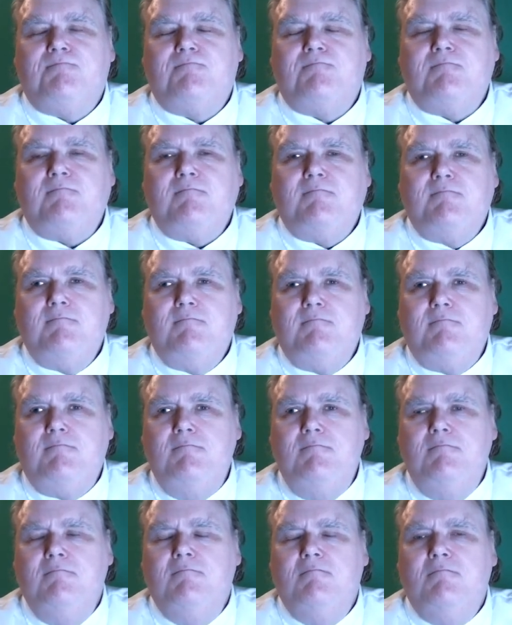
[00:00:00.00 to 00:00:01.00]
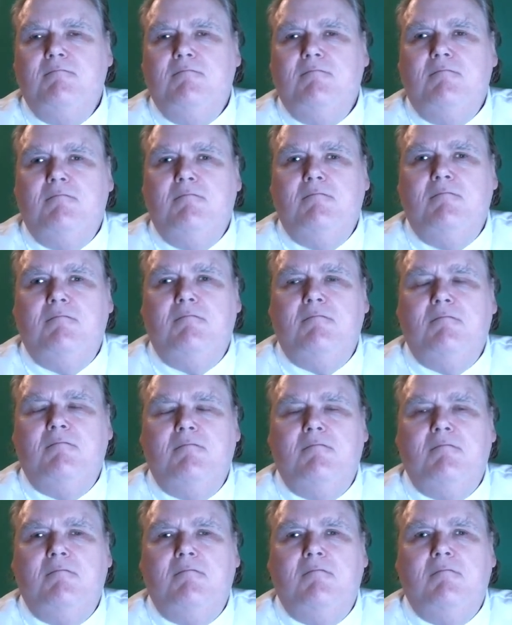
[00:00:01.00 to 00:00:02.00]

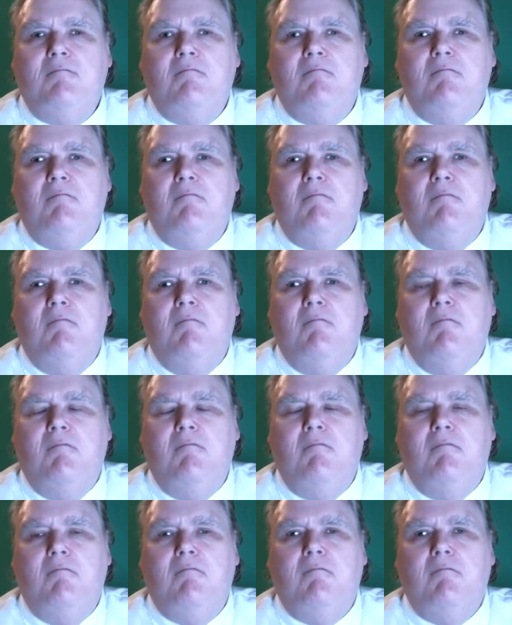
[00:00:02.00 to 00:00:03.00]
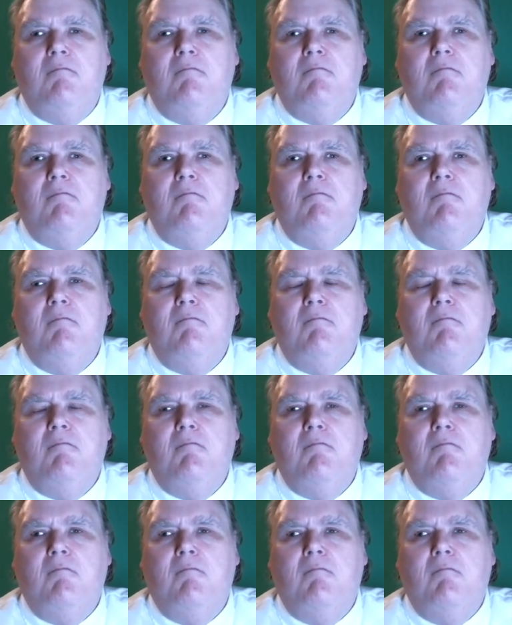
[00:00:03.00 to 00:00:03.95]
(not speaking)